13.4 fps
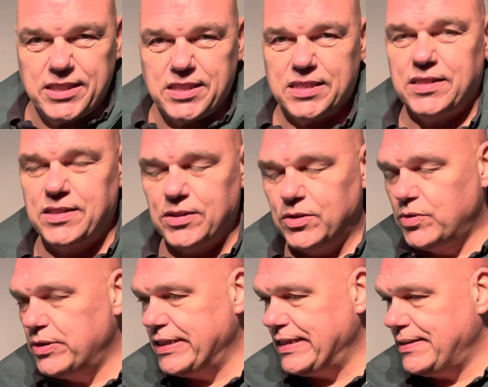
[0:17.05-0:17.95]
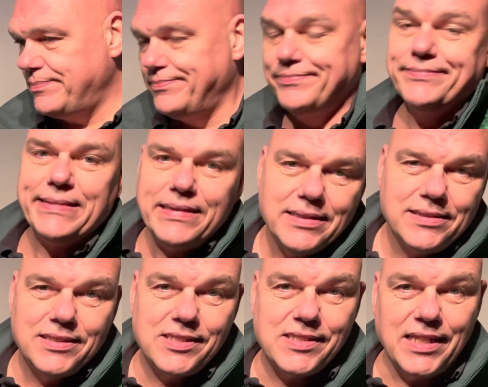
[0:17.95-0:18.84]
So
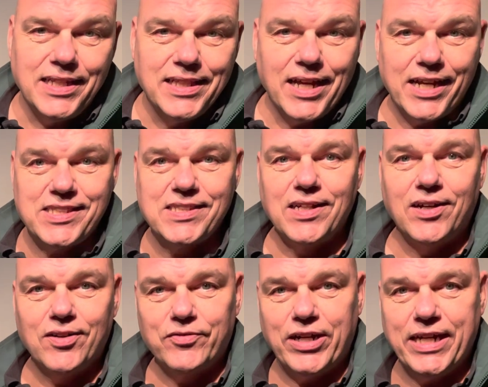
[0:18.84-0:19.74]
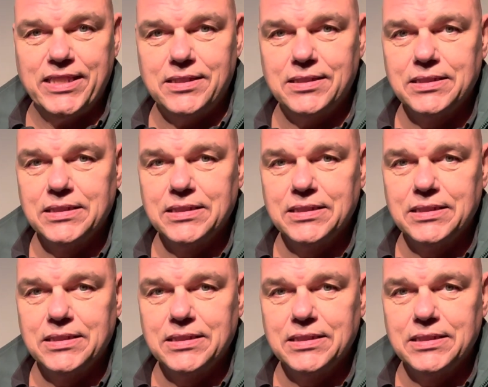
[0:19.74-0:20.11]
still a nice song, right?